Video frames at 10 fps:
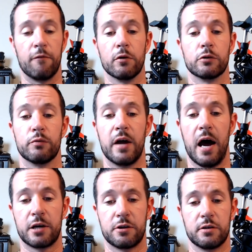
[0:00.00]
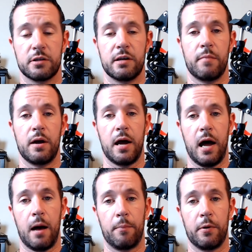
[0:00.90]
adverse reactions that may
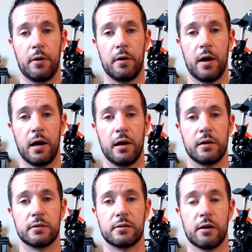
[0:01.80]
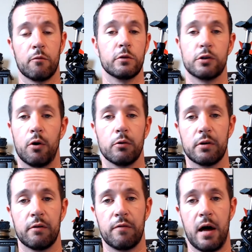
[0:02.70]
happen as a
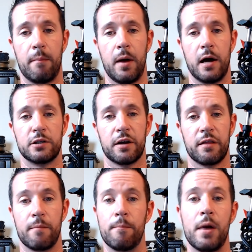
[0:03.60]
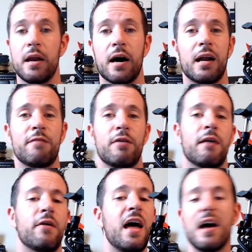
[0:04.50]
result of that magic that may not
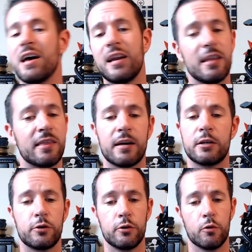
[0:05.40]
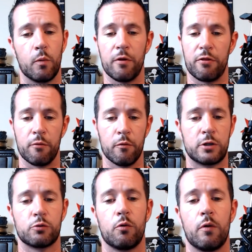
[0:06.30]
even have anything to do with the
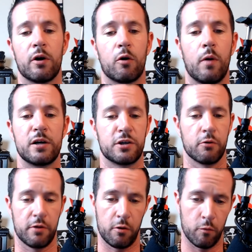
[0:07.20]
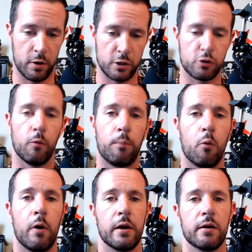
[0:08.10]
ritual in question or the original
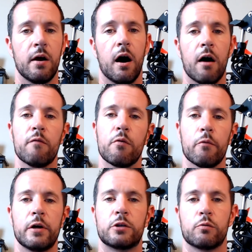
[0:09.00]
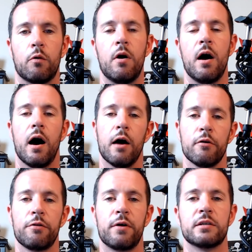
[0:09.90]
point of the ritual,
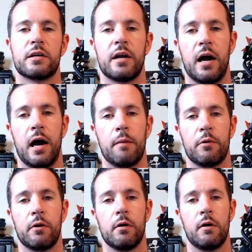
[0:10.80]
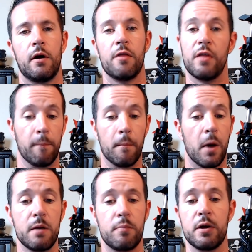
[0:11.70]
other things can happen that
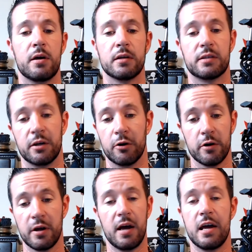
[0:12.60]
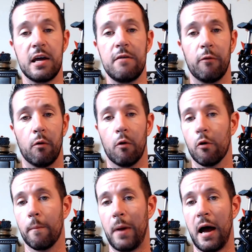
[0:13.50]
might be considered evil
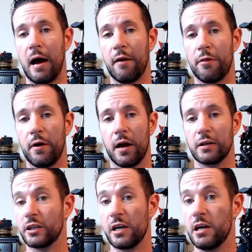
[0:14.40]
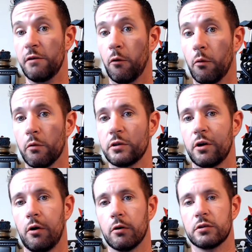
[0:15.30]
or bad things, evil
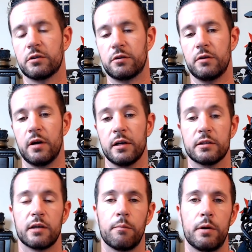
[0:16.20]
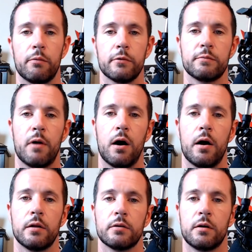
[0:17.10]
results in some people's
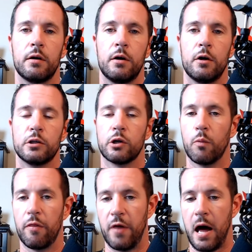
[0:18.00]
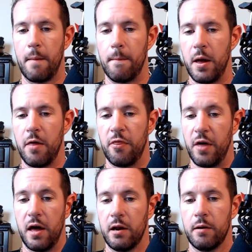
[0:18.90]
minds. So would that
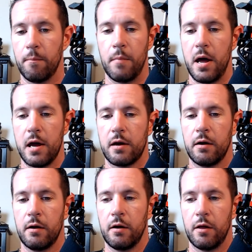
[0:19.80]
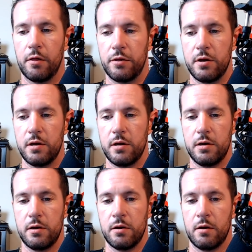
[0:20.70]
then make
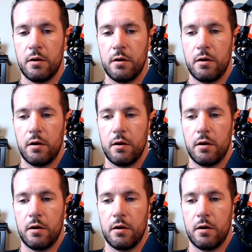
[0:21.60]
the